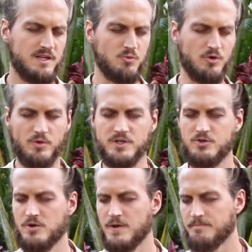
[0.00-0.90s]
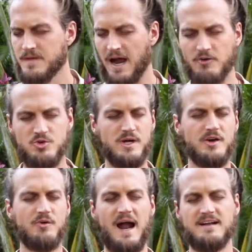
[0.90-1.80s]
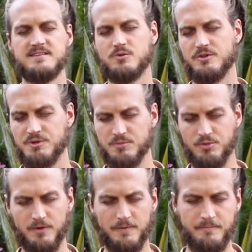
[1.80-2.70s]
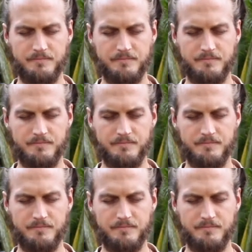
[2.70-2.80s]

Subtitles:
in the world? How are you interacting with people?